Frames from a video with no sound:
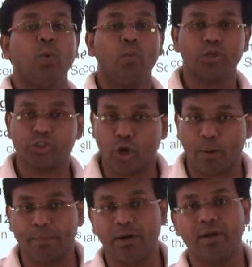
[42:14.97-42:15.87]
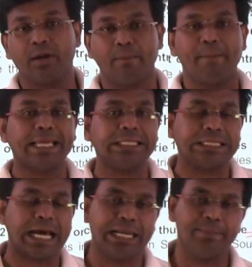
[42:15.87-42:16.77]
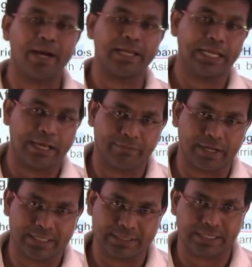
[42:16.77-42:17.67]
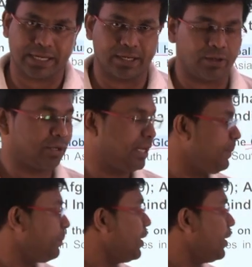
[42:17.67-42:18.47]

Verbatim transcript: was toppled by the Taliban in Afghanistan, okay.